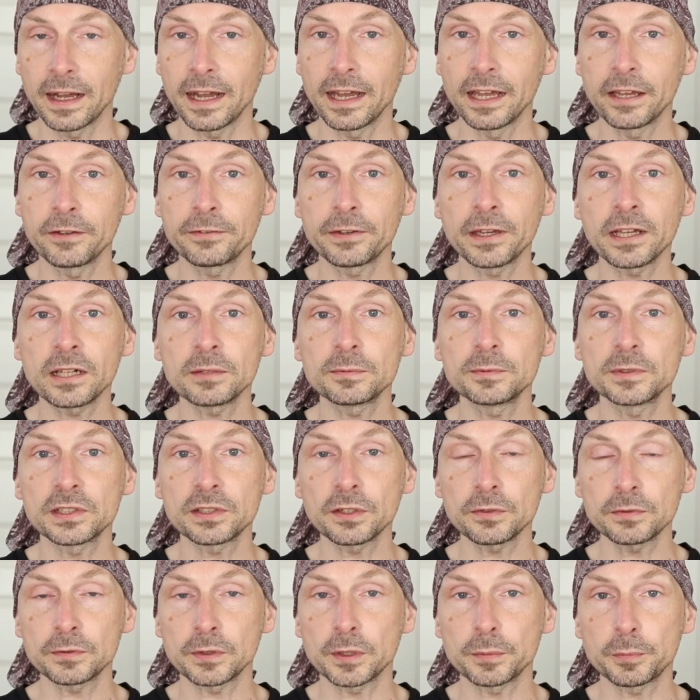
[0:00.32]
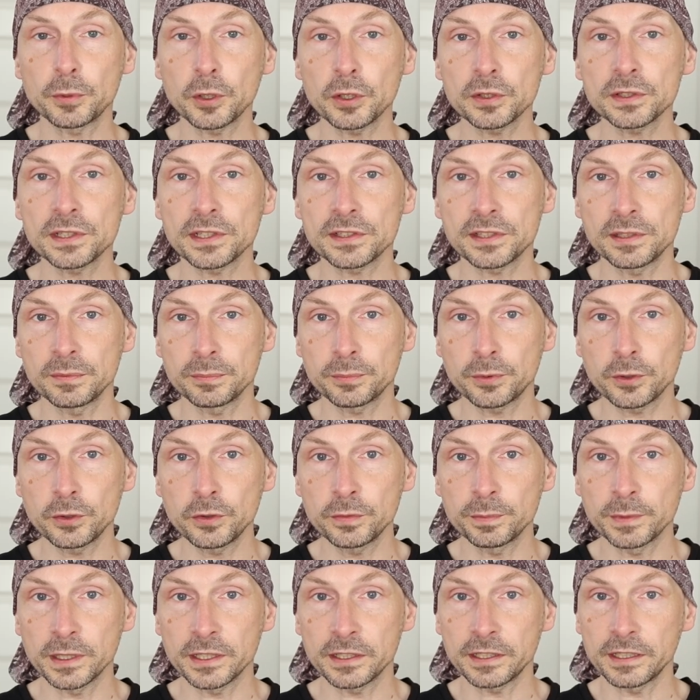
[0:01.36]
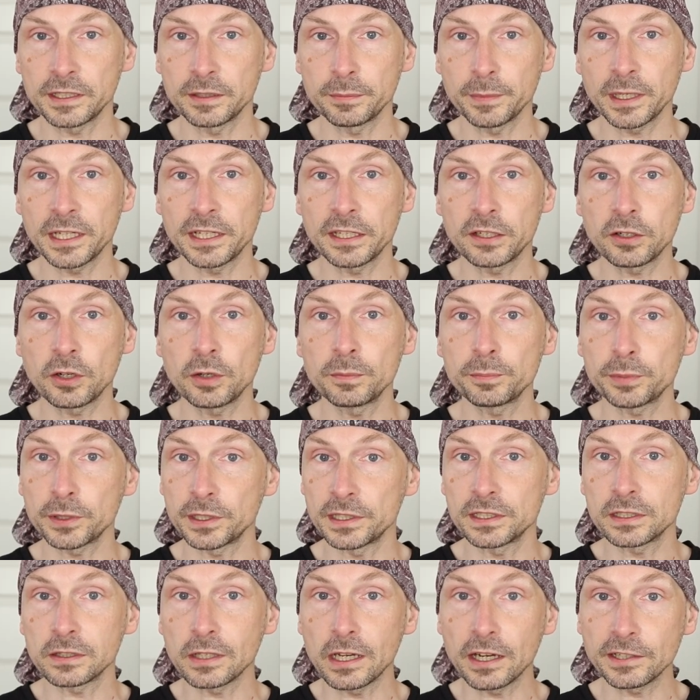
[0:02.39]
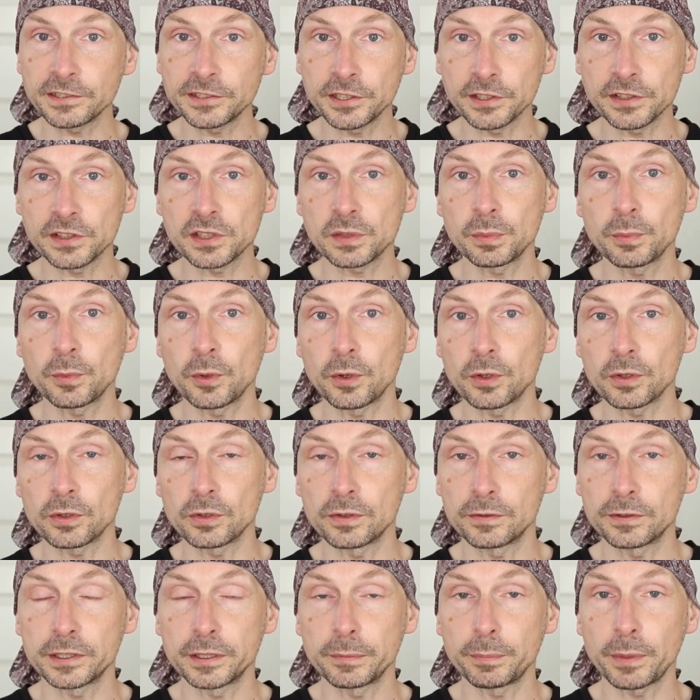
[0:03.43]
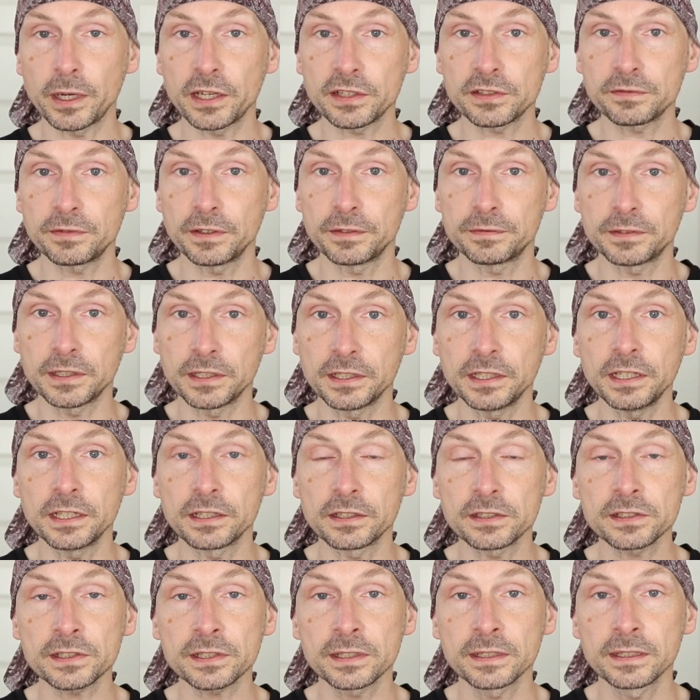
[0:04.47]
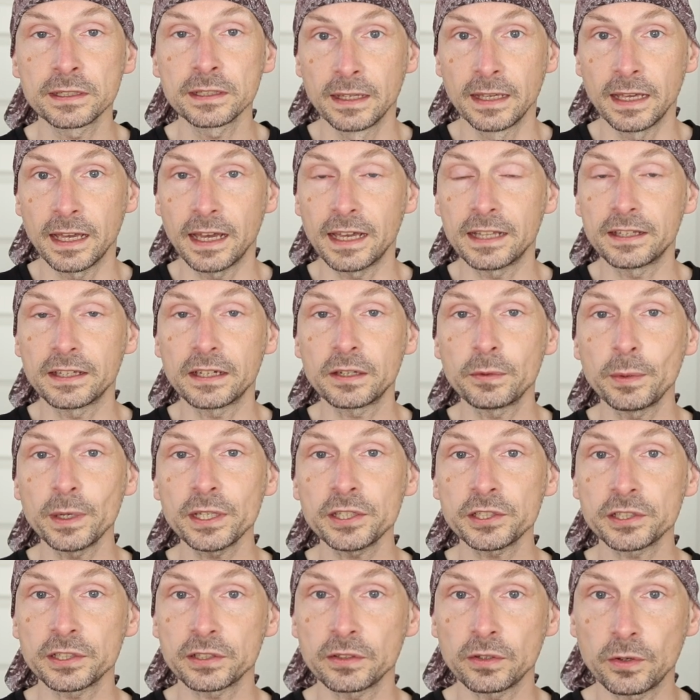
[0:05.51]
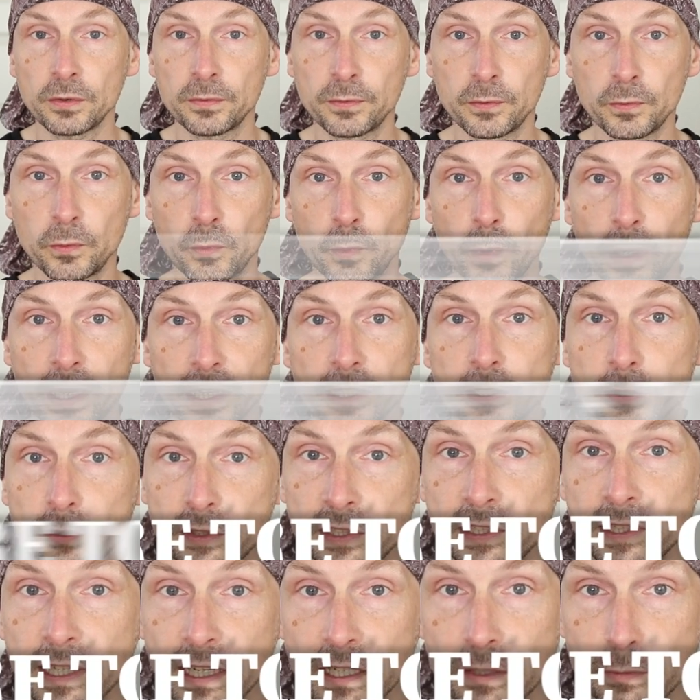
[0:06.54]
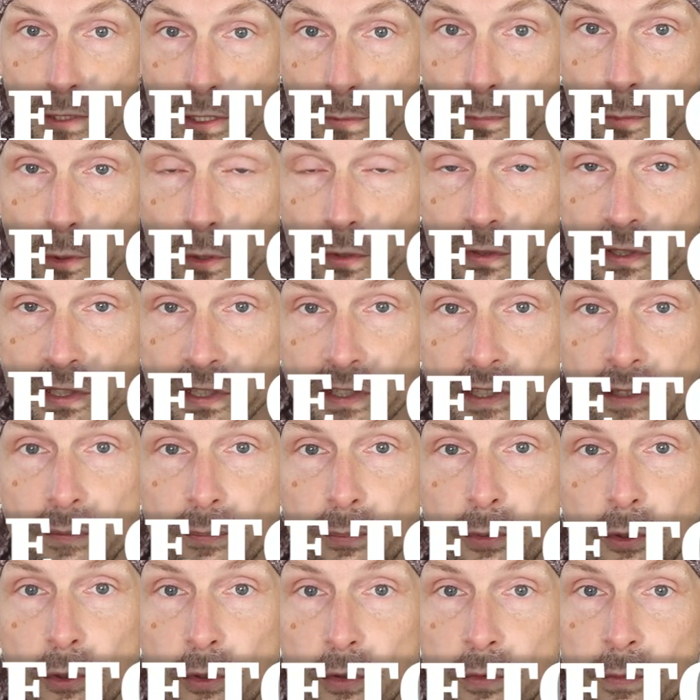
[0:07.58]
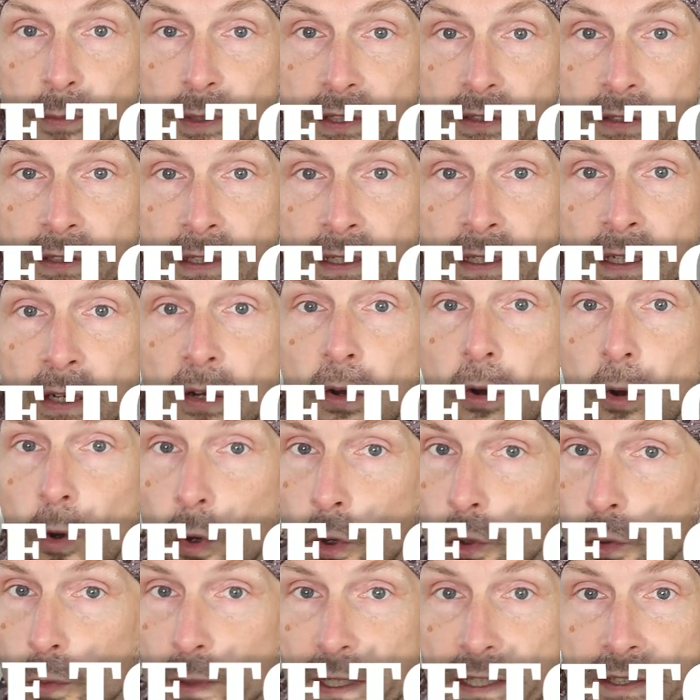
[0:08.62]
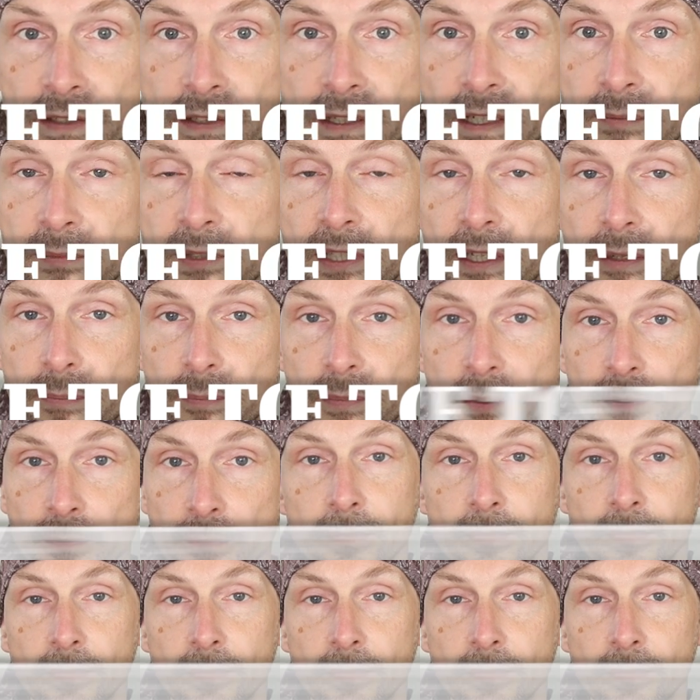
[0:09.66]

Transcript: I have helped with software process improvement in many companies, large and small, over the past 15 years, and the question of where to start with the process improvement always comes up.